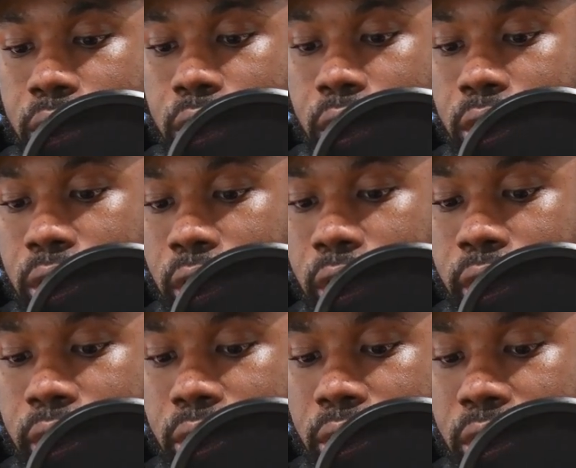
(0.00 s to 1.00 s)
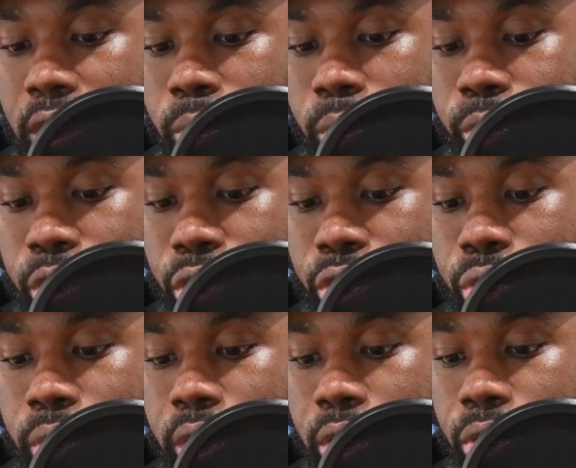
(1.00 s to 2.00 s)
cities and areas and see what was
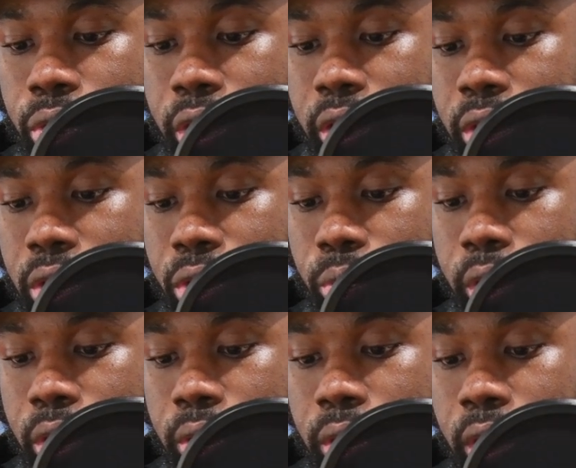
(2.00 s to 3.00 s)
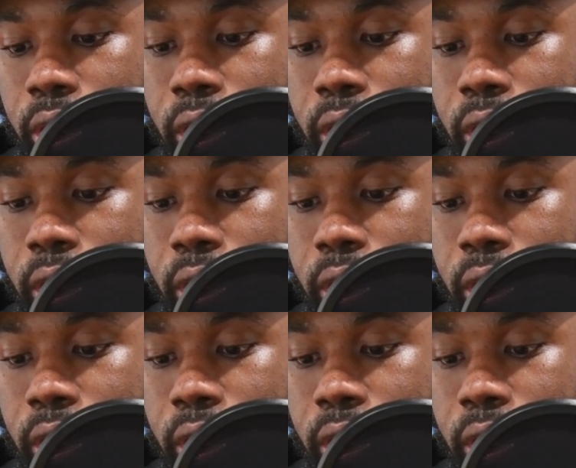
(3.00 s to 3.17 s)
destroyed in those areas as well.